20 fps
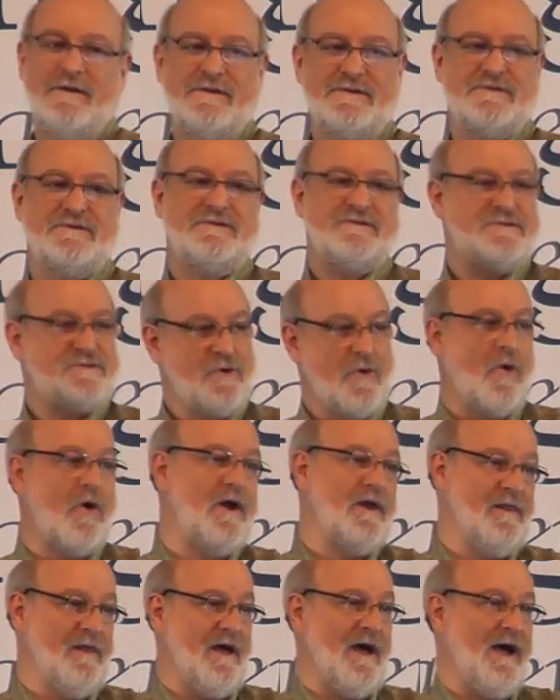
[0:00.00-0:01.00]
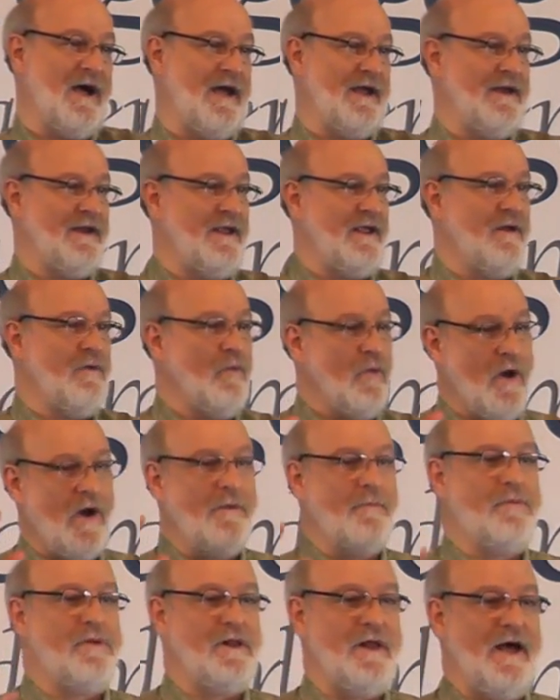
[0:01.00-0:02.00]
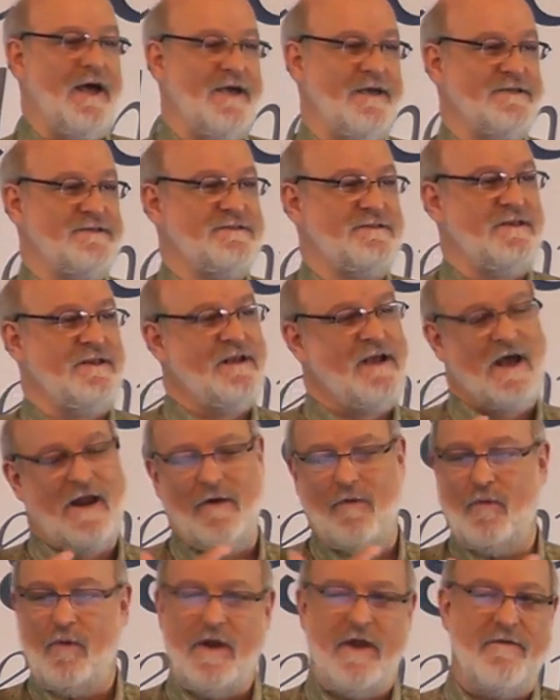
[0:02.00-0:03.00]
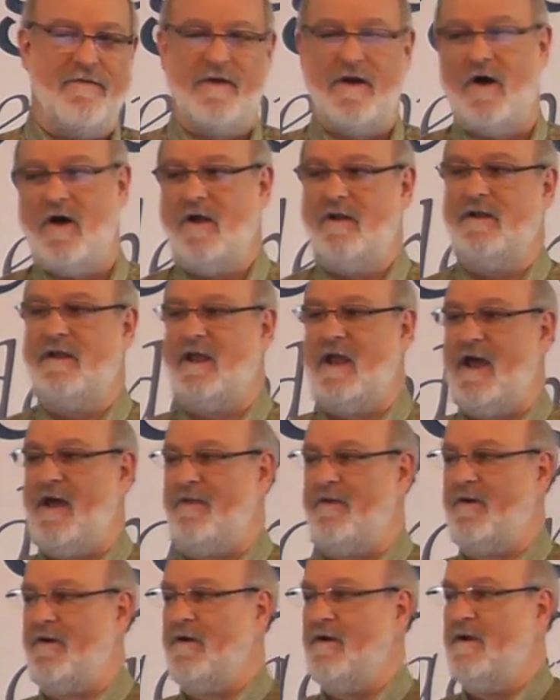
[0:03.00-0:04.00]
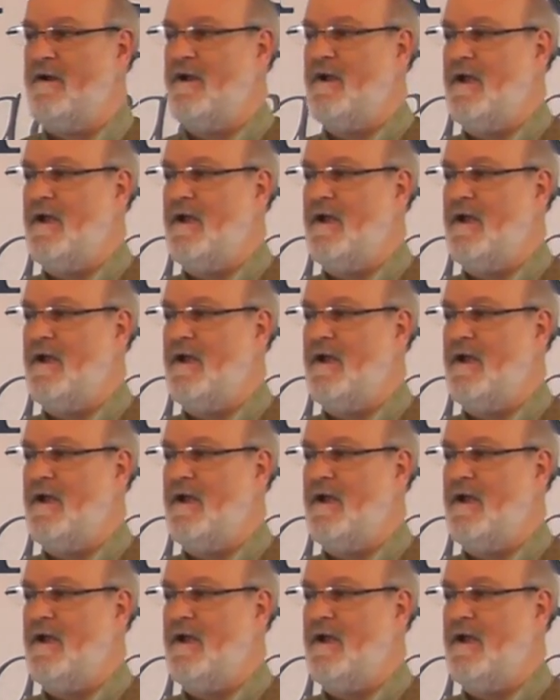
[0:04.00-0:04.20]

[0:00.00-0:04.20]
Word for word: storyline, in one place, and kind of weave it all together.